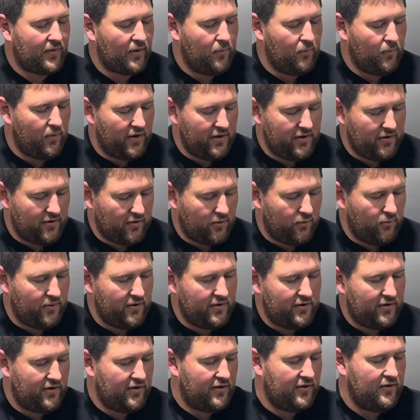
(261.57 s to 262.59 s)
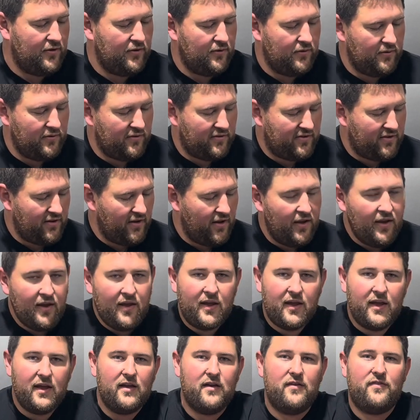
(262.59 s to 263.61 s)
what you're going to use
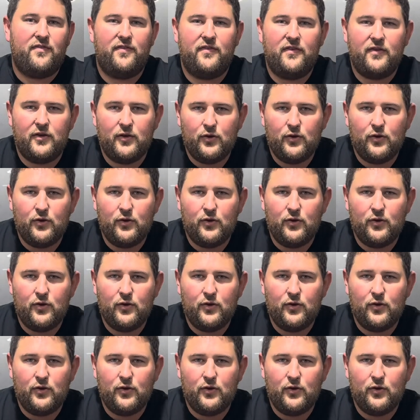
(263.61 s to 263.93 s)
if